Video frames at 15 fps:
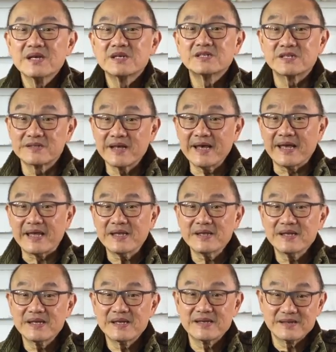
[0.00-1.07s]

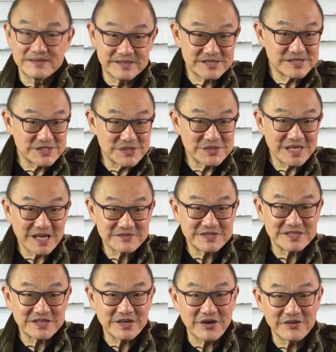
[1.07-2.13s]
Today, this soon after
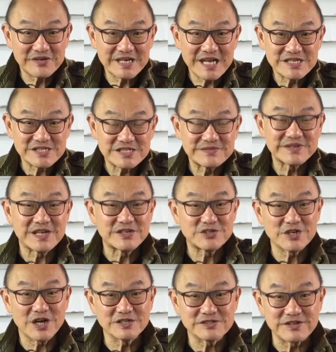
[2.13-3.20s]
the coronation of King
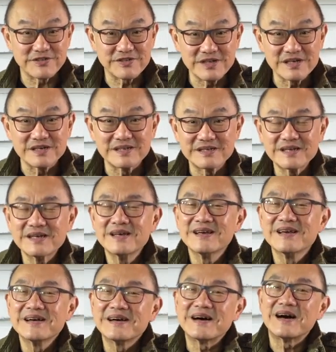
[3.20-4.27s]
Charles III,
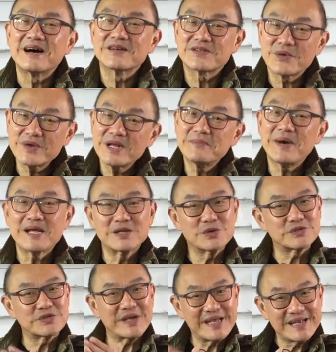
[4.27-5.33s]
I thought I might
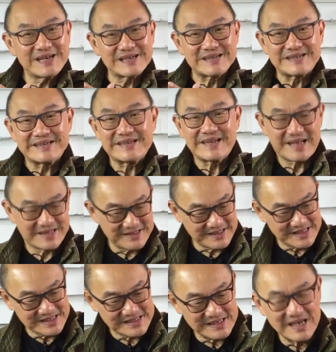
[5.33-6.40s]
look to England and
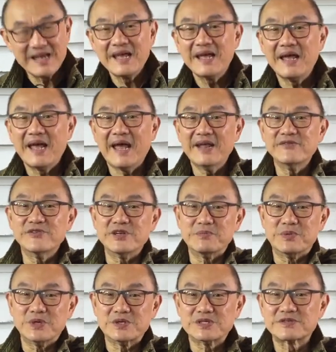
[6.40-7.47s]
these Henry
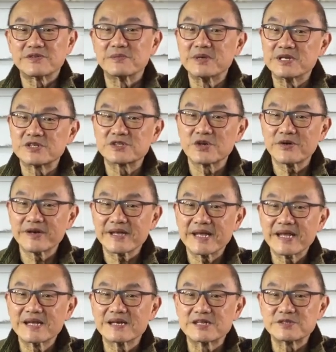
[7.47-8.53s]
boots from historic
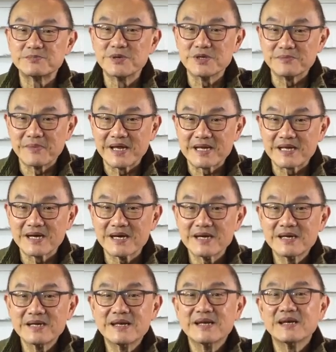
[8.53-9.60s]
English
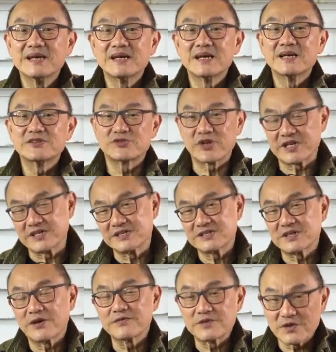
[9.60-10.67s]
bootmaker, Trickers of